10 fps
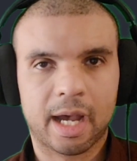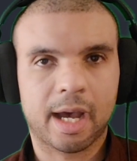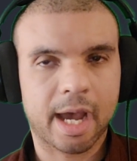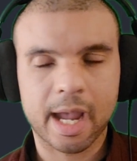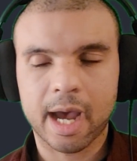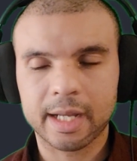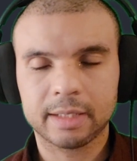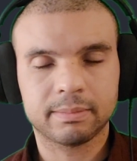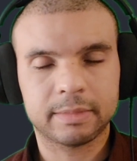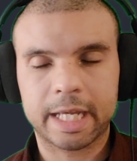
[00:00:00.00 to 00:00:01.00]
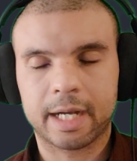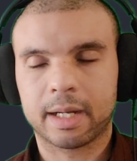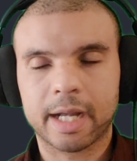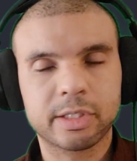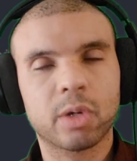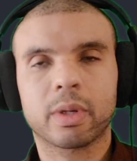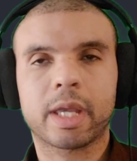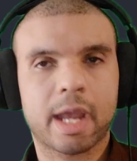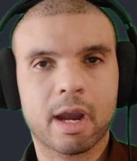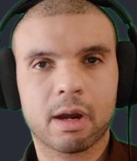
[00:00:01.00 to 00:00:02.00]
I don't
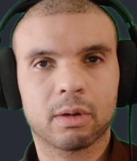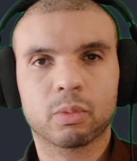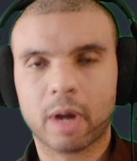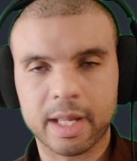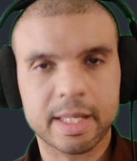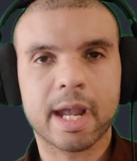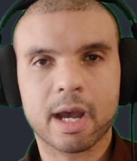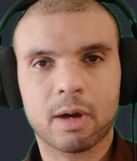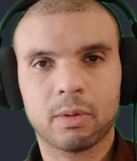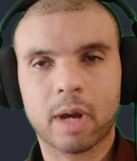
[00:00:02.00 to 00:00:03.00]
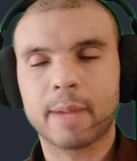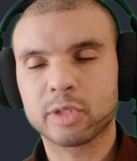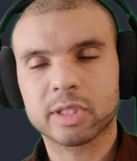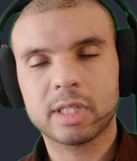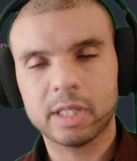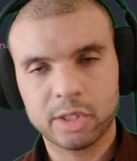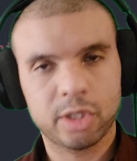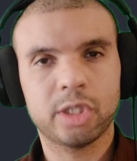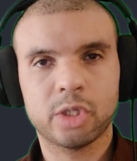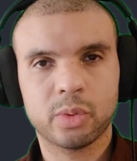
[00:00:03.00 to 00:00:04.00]
care right now. I'm just
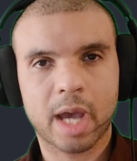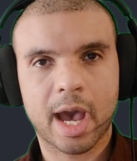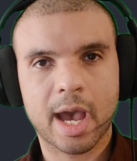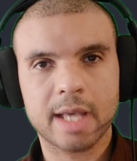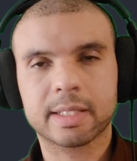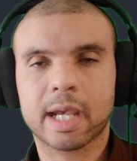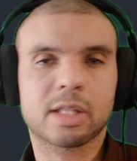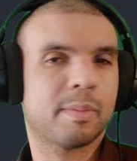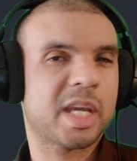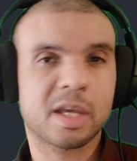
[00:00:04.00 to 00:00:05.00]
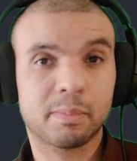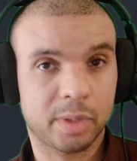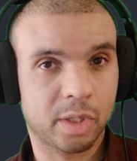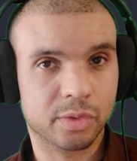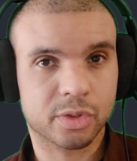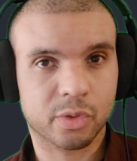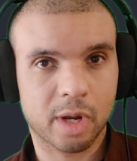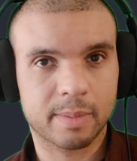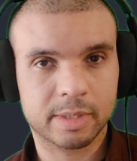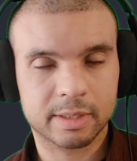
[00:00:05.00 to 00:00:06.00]
teaching you guys how to make a build
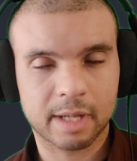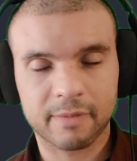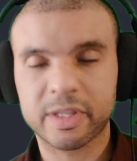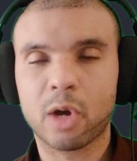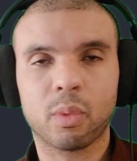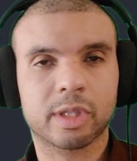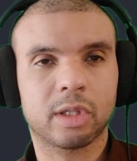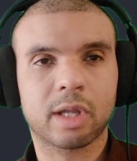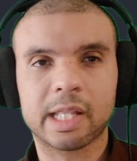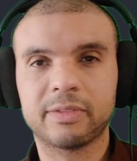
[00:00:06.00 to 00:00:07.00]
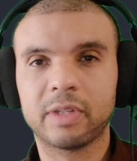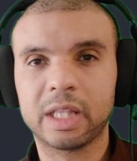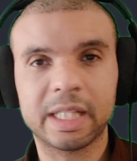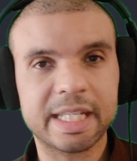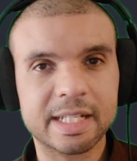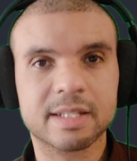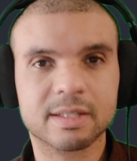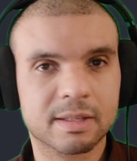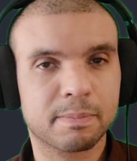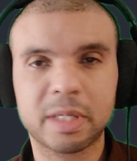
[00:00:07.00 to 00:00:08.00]
script. I've dealt with a lot of
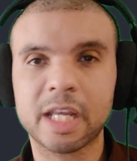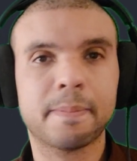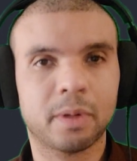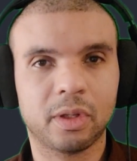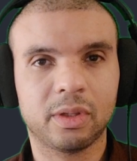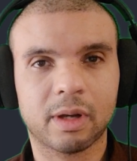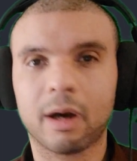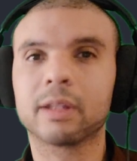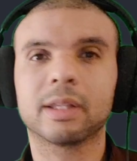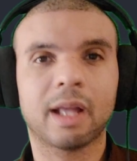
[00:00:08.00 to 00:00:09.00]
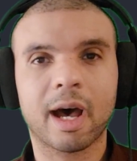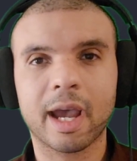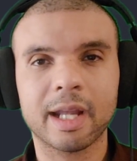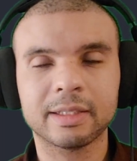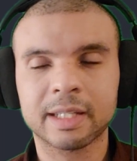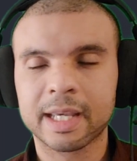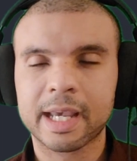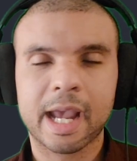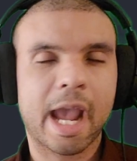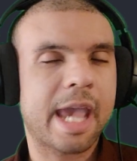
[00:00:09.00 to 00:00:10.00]
elitist people online,
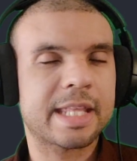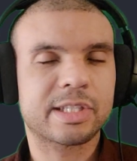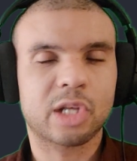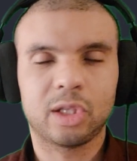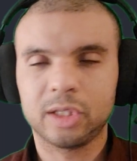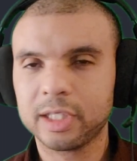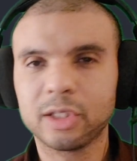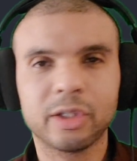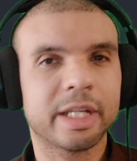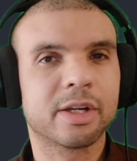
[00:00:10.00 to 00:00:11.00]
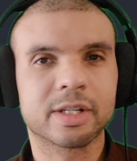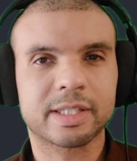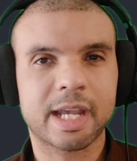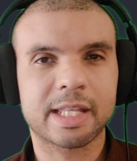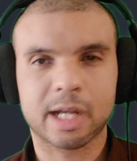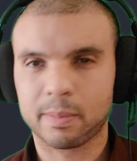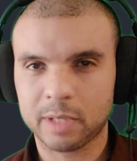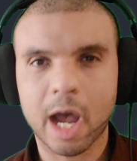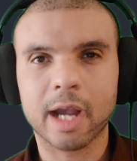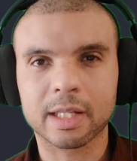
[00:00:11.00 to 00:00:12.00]
and it's a little irritating.
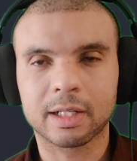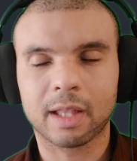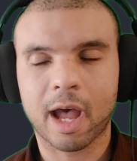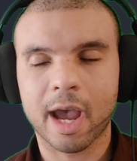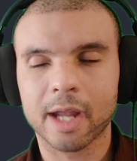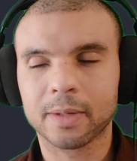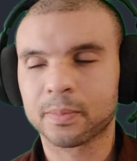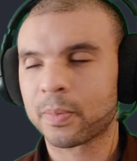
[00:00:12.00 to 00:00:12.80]
I'm not going to lie.